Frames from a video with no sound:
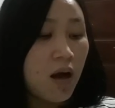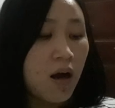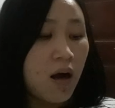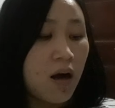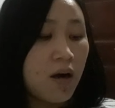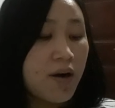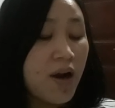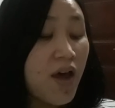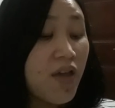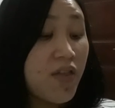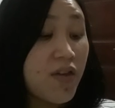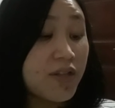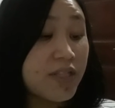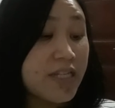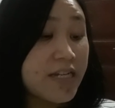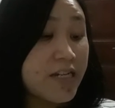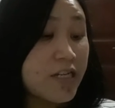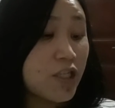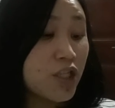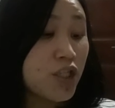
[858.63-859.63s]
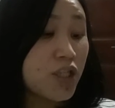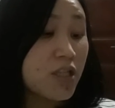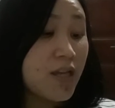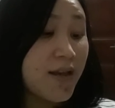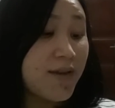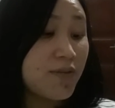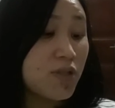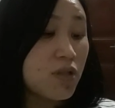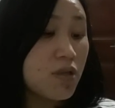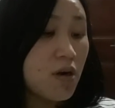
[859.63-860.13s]
Another thing
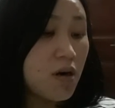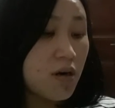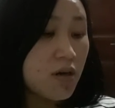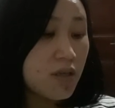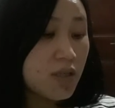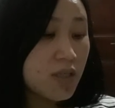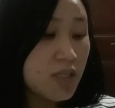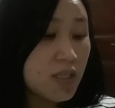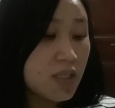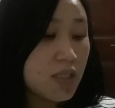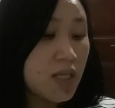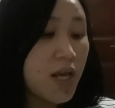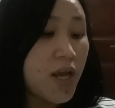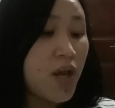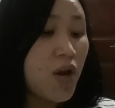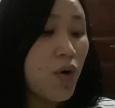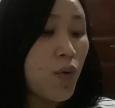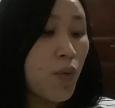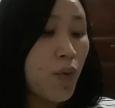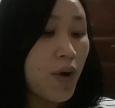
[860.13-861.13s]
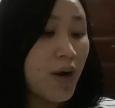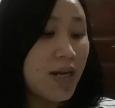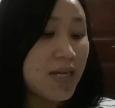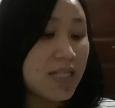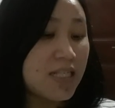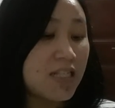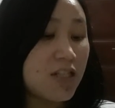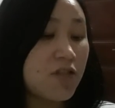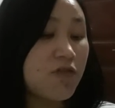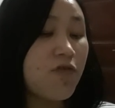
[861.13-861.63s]
Steve does, he
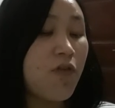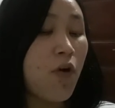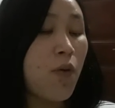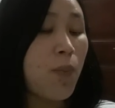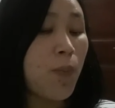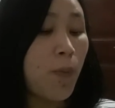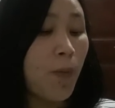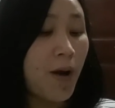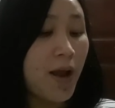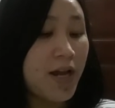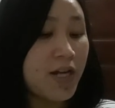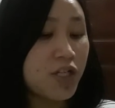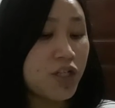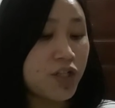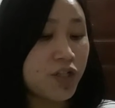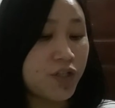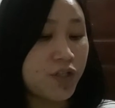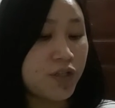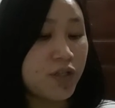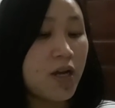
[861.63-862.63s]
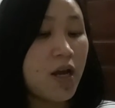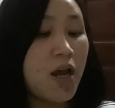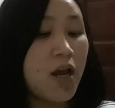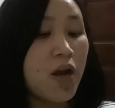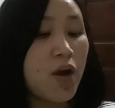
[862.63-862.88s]
reads for pleasure.